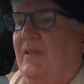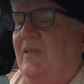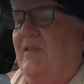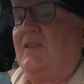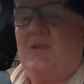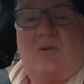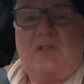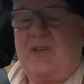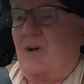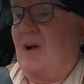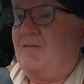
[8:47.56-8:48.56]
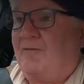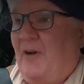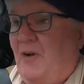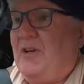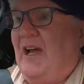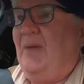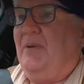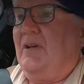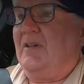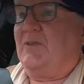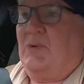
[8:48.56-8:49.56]
There's also a phone app
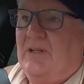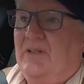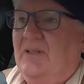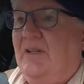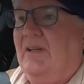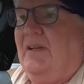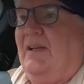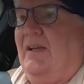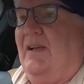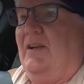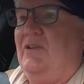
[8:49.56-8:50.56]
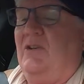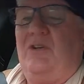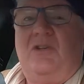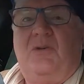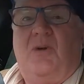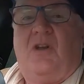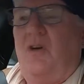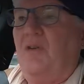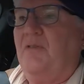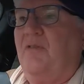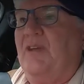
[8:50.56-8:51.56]
as well. You can do a
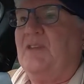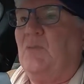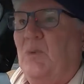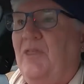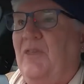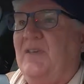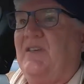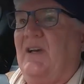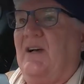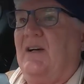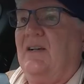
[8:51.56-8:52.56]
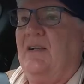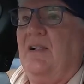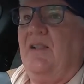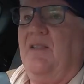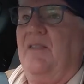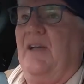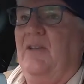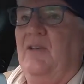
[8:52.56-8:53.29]
lot of things with this car that